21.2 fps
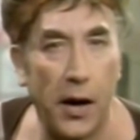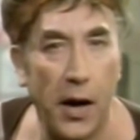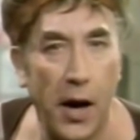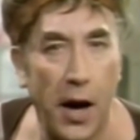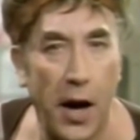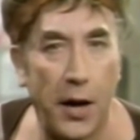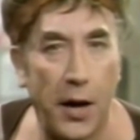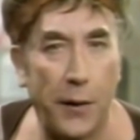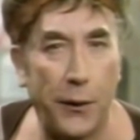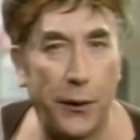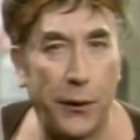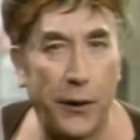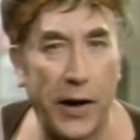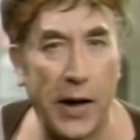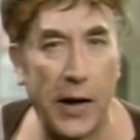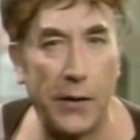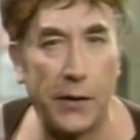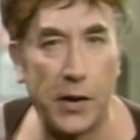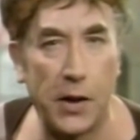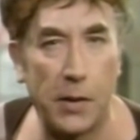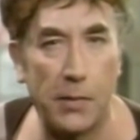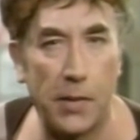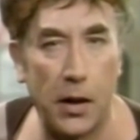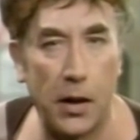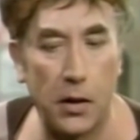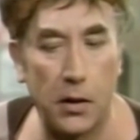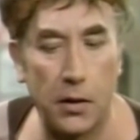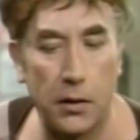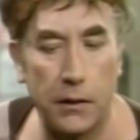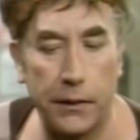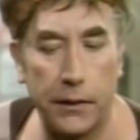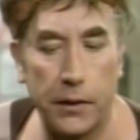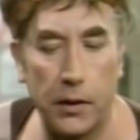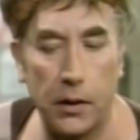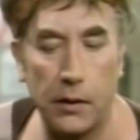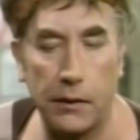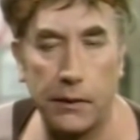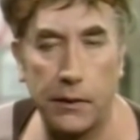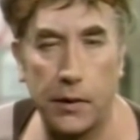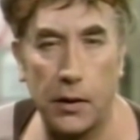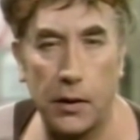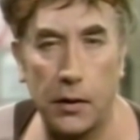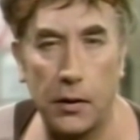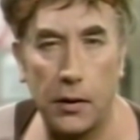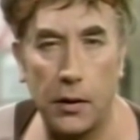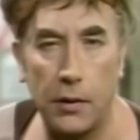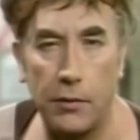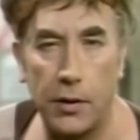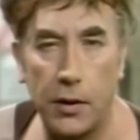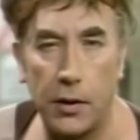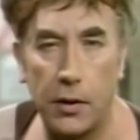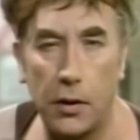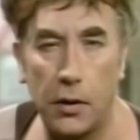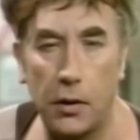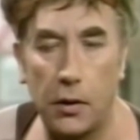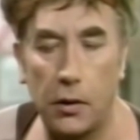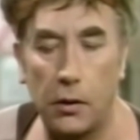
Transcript: And a favour demands a favour in return.